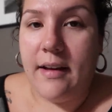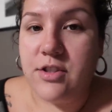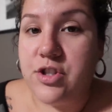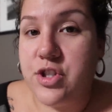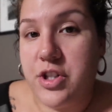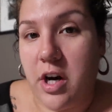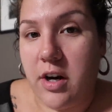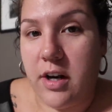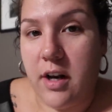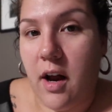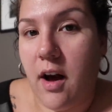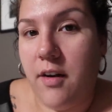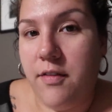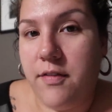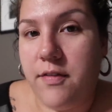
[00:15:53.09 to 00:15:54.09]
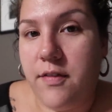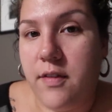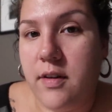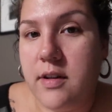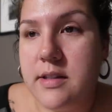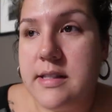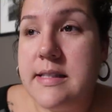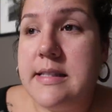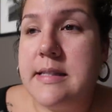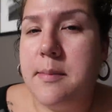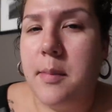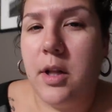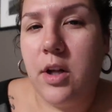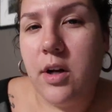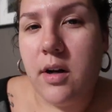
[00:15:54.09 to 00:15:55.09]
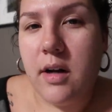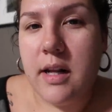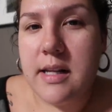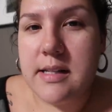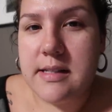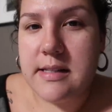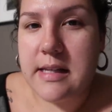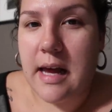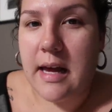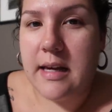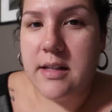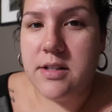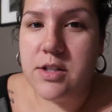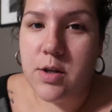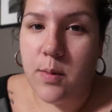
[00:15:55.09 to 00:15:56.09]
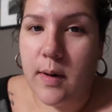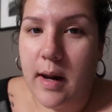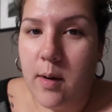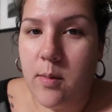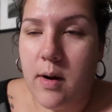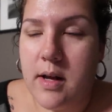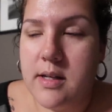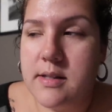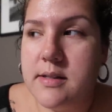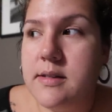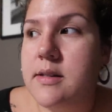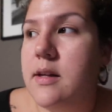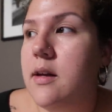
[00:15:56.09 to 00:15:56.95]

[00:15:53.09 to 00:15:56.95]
started off similar in size to what I was.